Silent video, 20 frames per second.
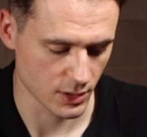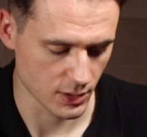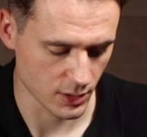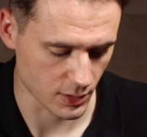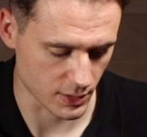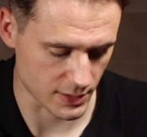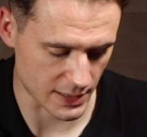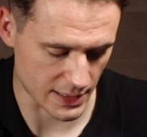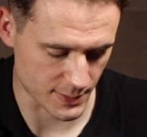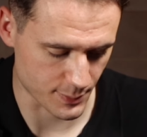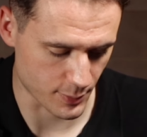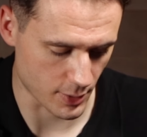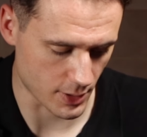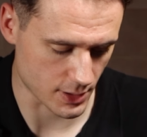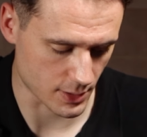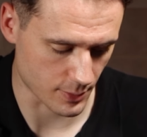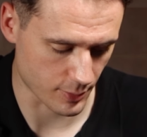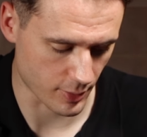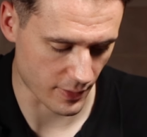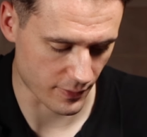because that's a
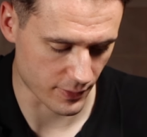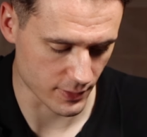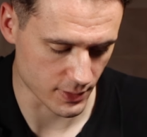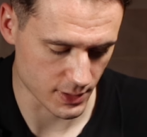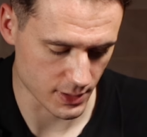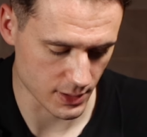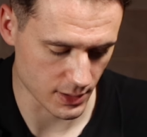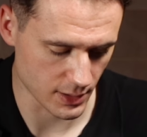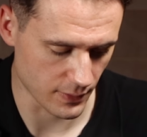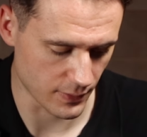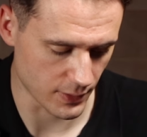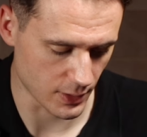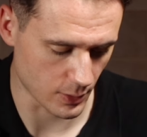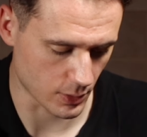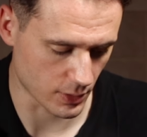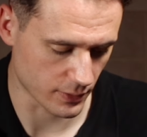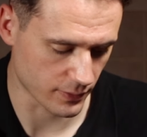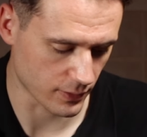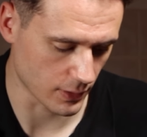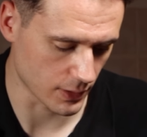personal preference if you don't
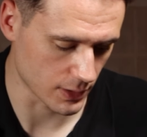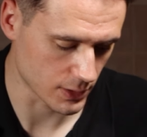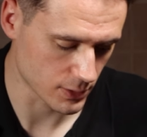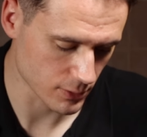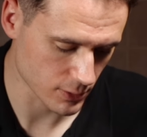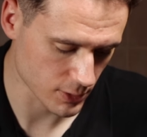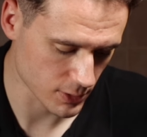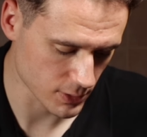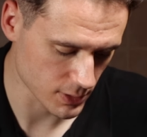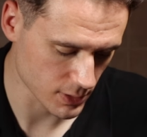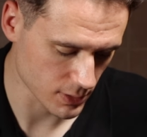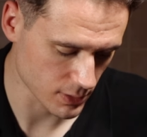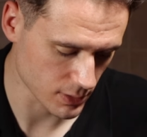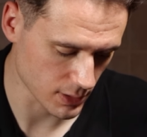want to follow the instructions,